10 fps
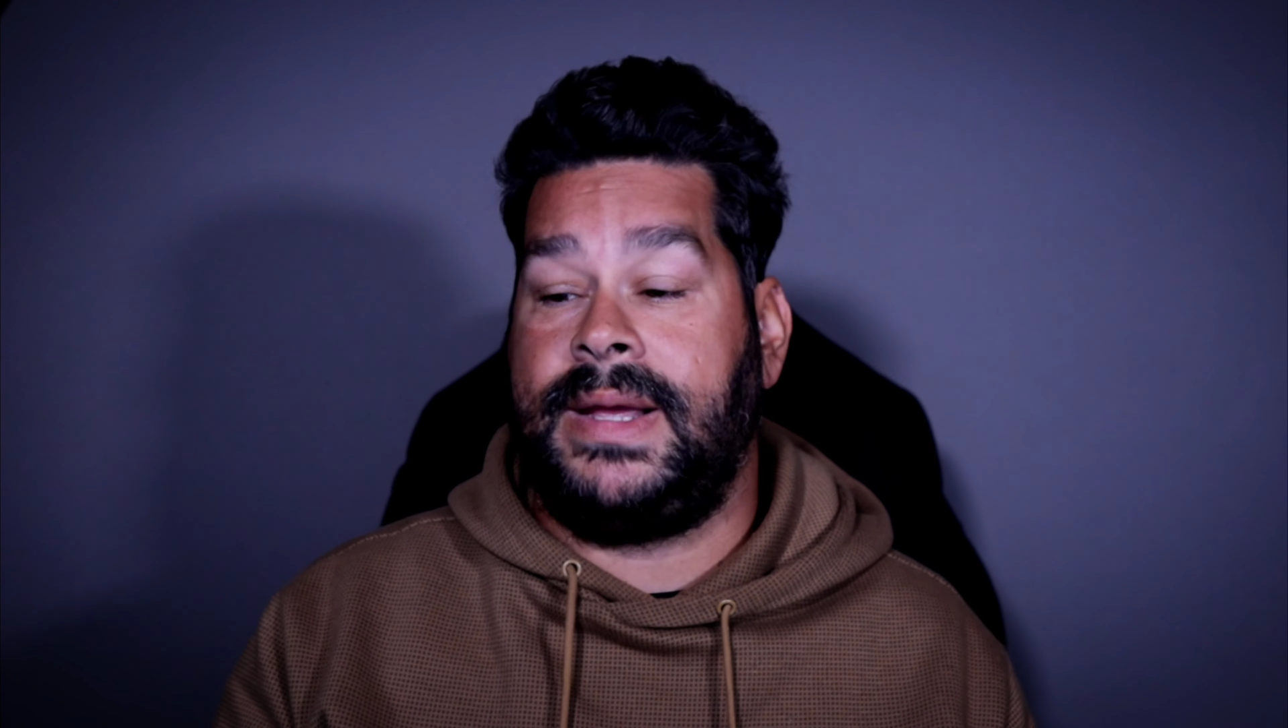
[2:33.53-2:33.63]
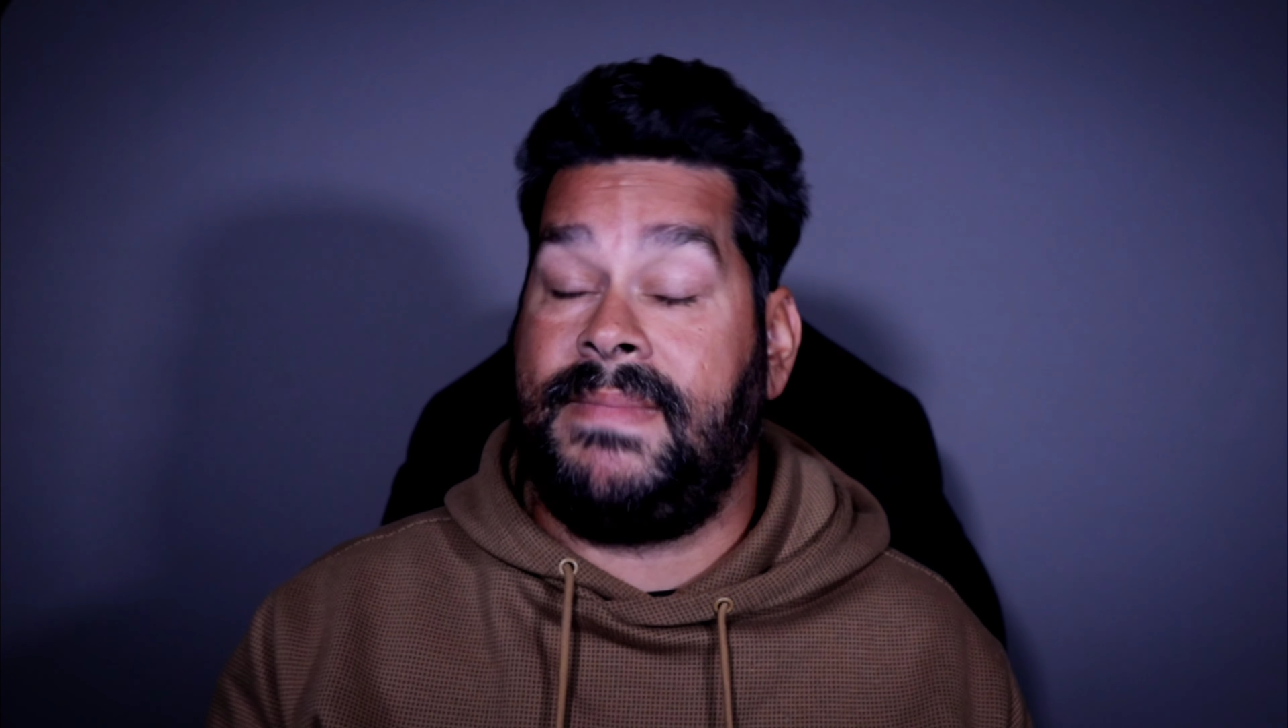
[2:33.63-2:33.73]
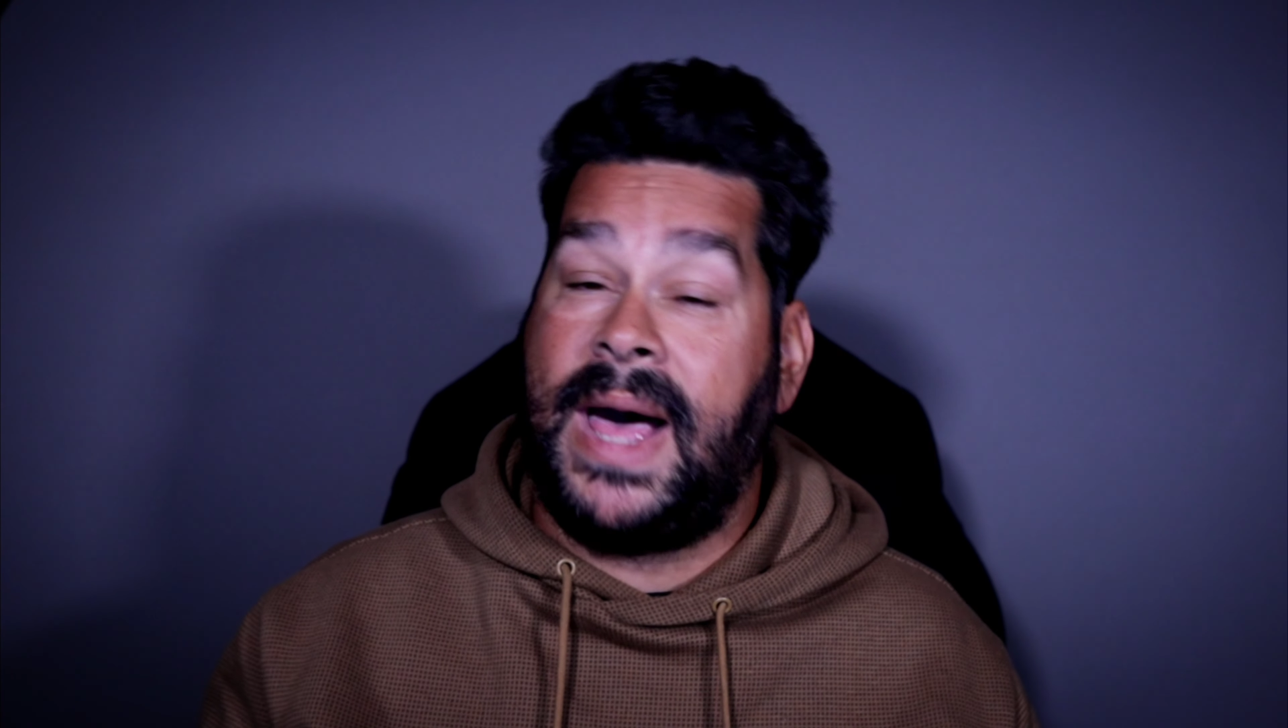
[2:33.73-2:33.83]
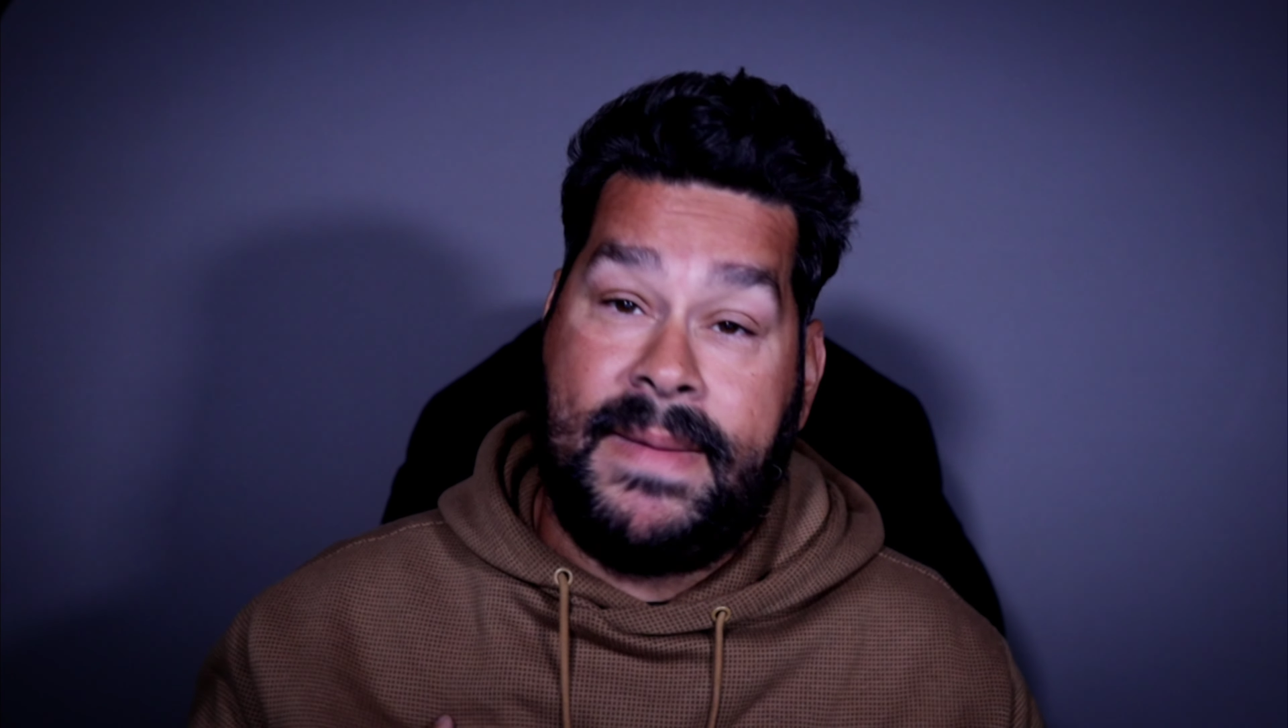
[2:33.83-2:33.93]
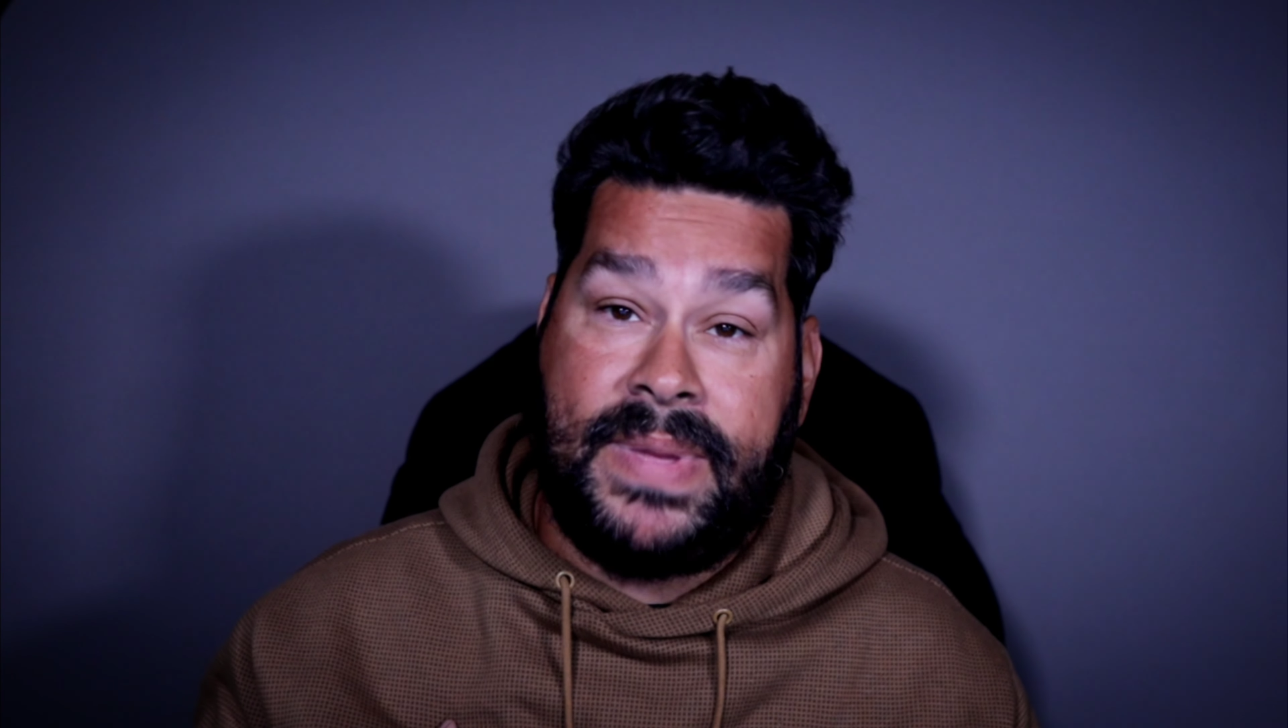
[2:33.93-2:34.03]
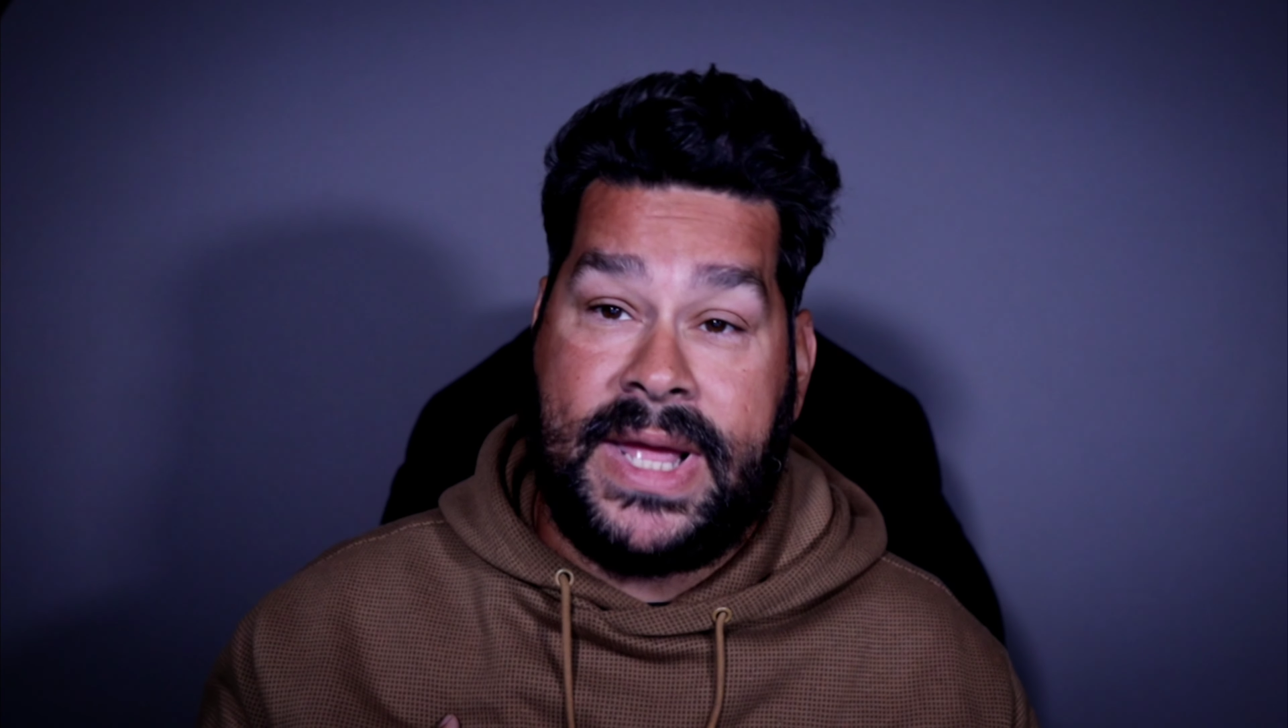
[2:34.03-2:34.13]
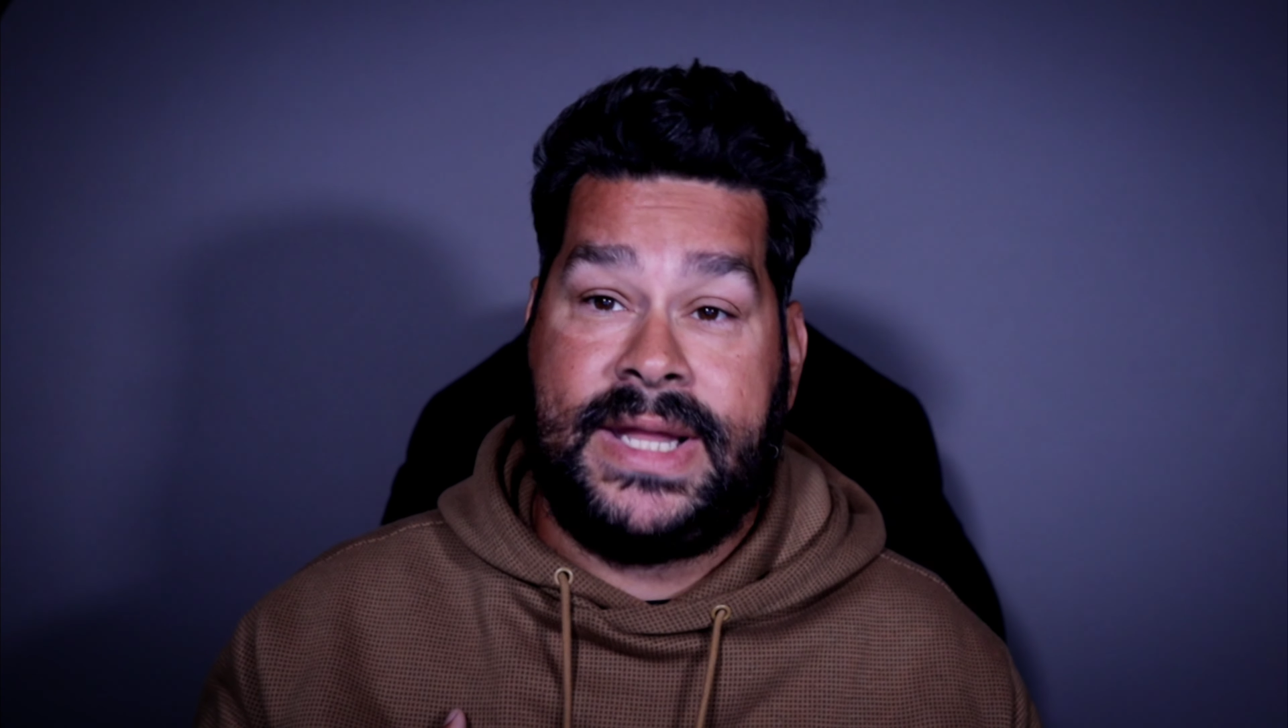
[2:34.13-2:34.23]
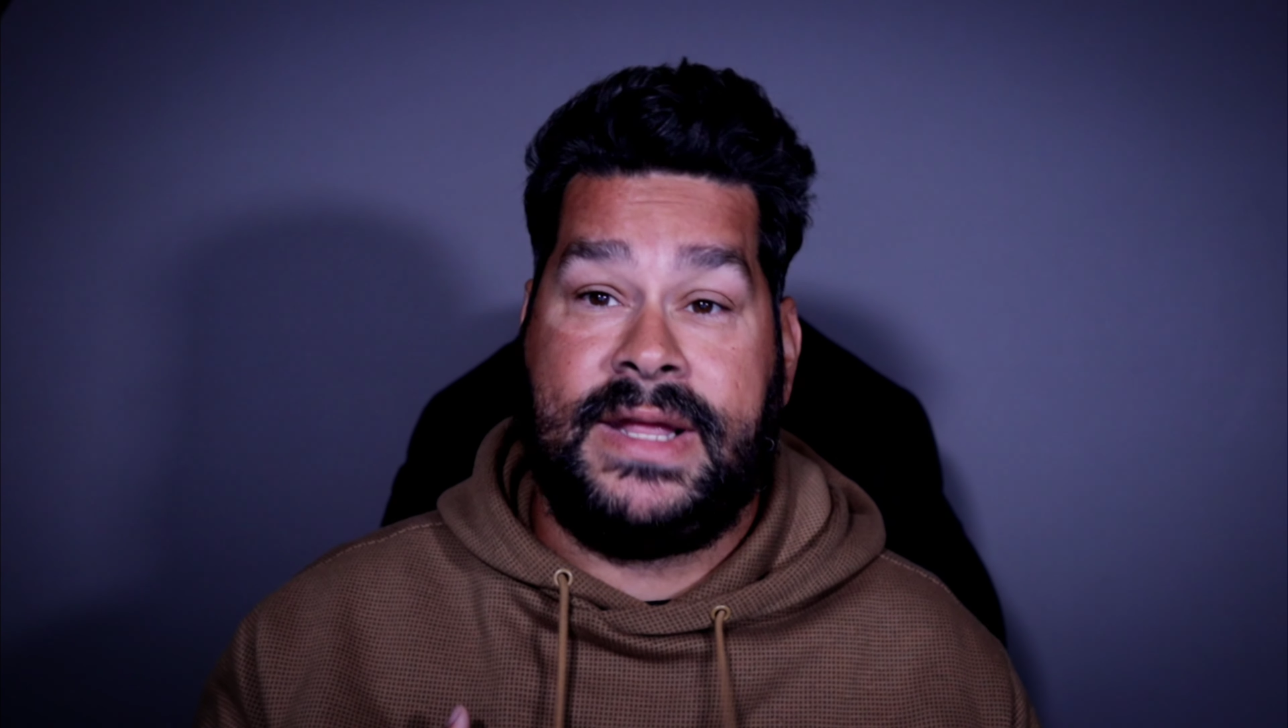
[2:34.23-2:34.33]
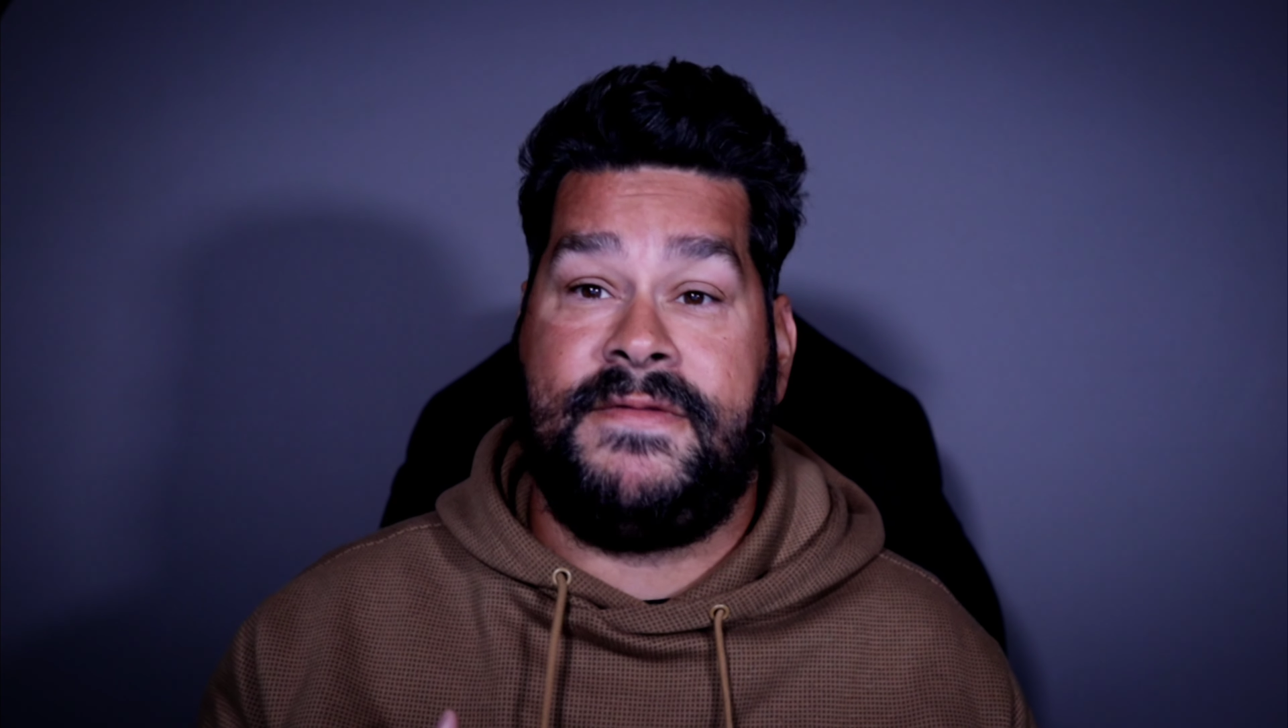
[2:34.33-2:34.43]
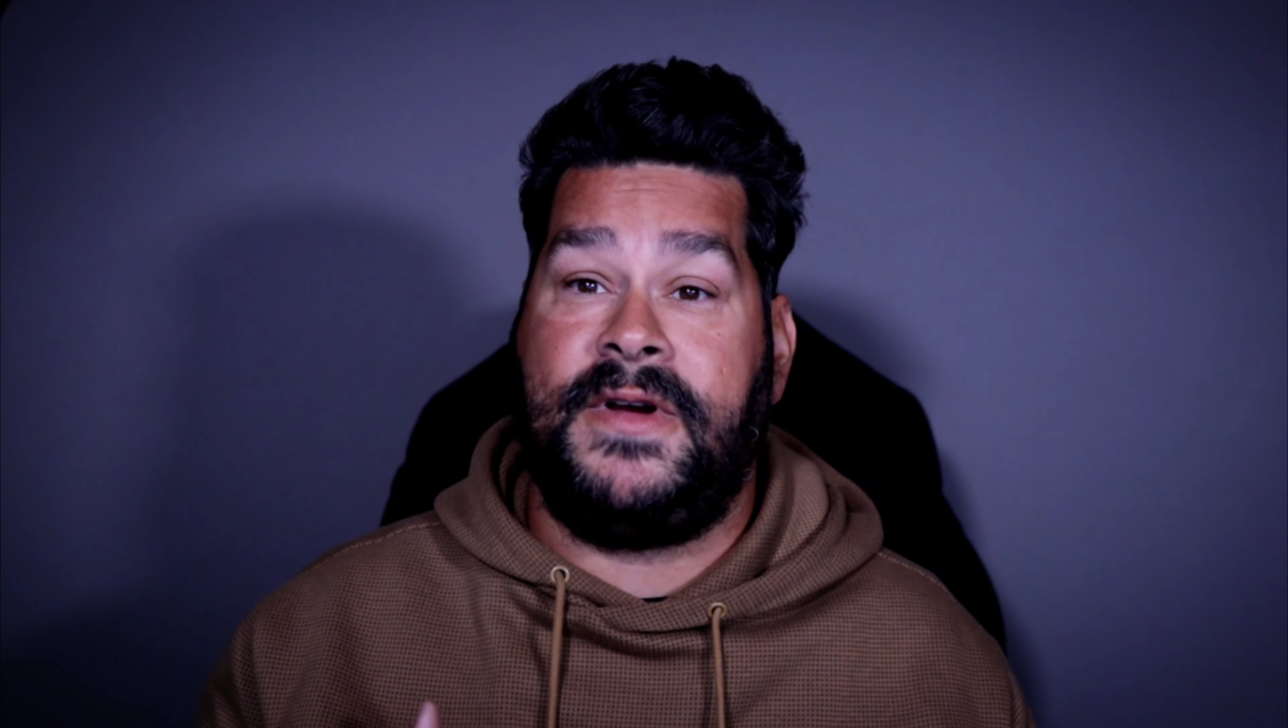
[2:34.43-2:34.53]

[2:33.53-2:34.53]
in my opinion,